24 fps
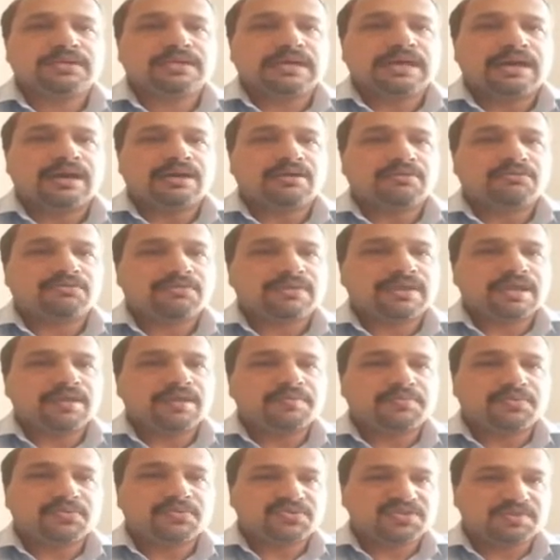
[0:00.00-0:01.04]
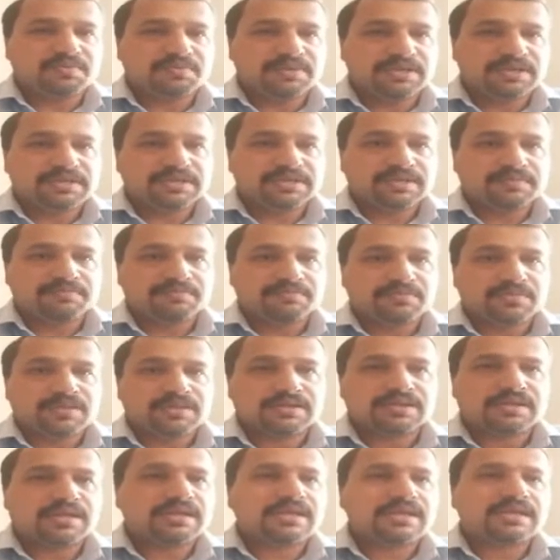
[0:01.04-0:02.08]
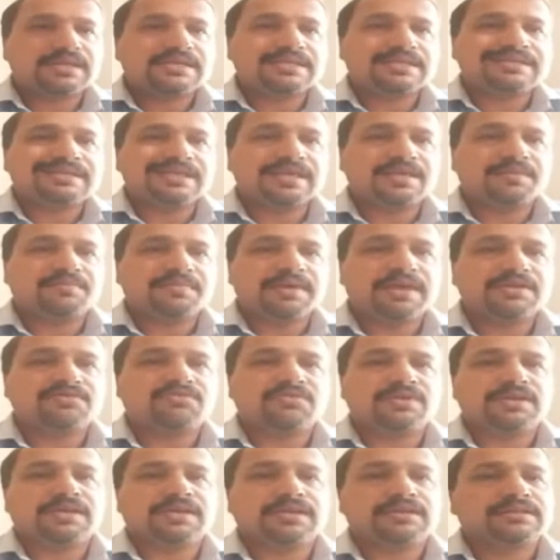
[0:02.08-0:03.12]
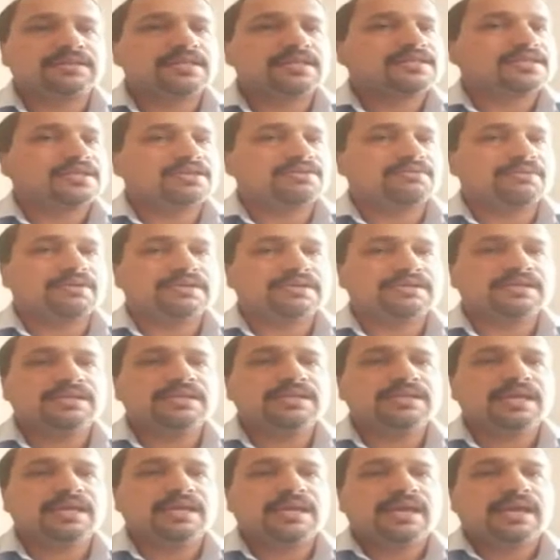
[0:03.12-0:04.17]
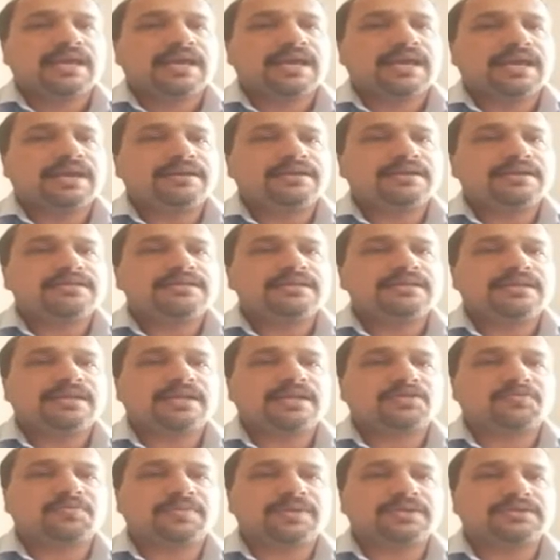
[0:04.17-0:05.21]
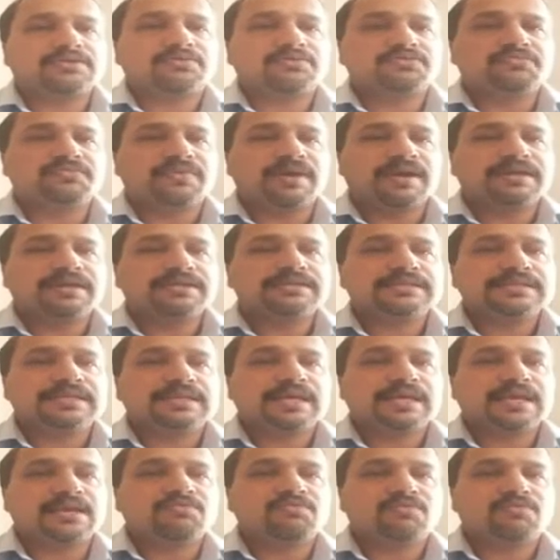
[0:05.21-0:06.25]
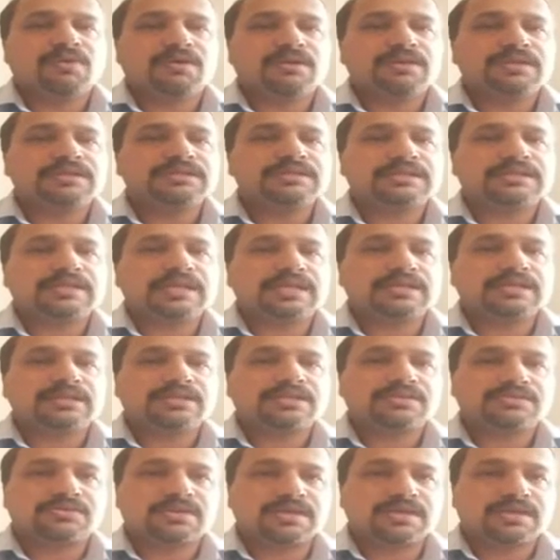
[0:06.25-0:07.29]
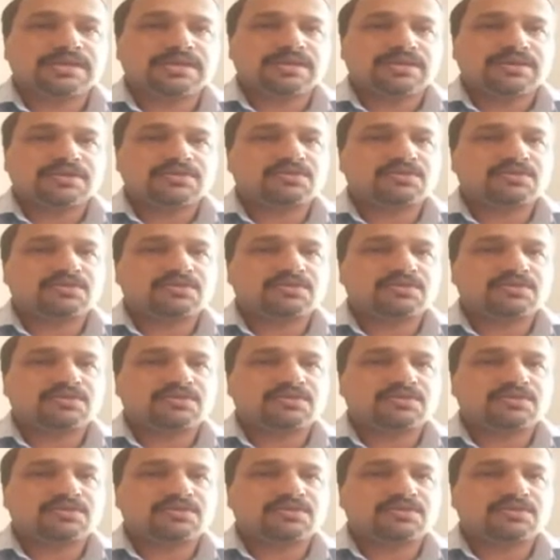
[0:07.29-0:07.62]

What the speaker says: a real possibility. She is imagining the situation and doesn't expect to find a wallet in the street.